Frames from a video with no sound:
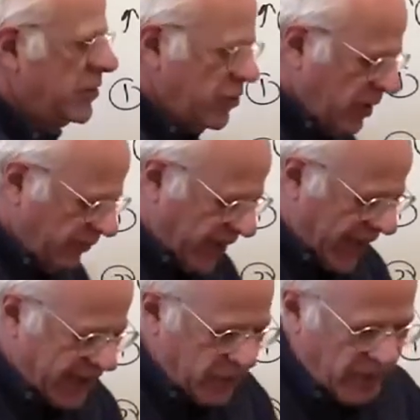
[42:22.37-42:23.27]
The unit
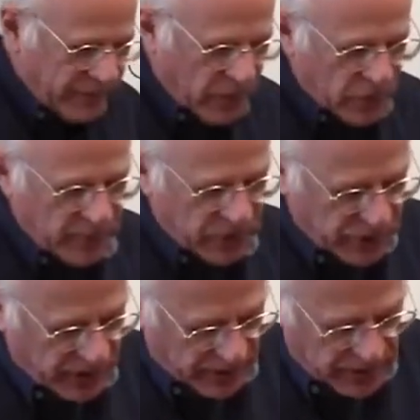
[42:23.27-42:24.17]
value of those
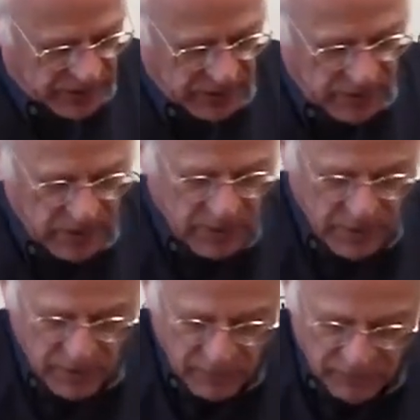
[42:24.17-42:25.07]
machines
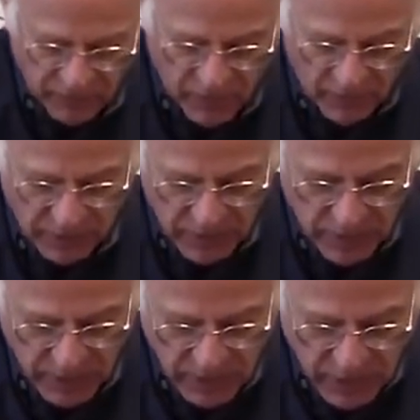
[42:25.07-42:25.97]
fall.
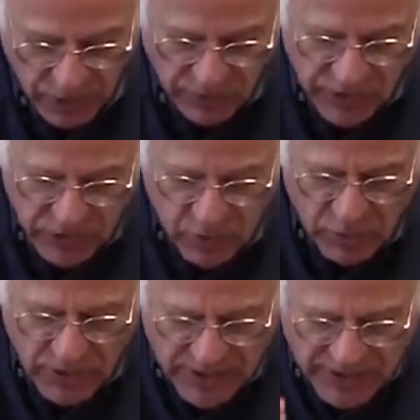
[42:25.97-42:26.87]
So there's
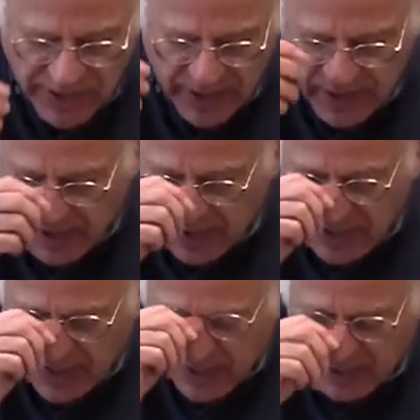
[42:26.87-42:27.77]
no, there's a,
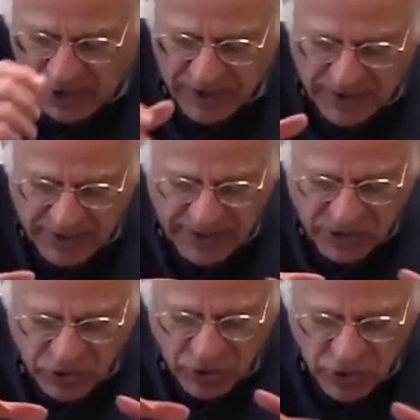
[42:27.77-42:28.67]

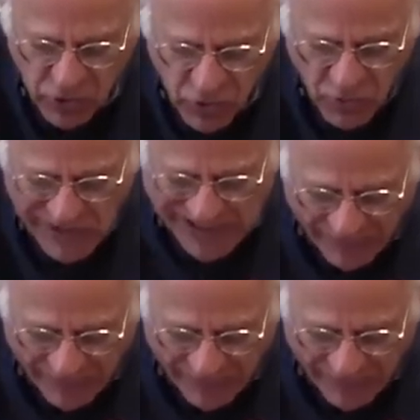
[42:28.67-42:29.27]
there's two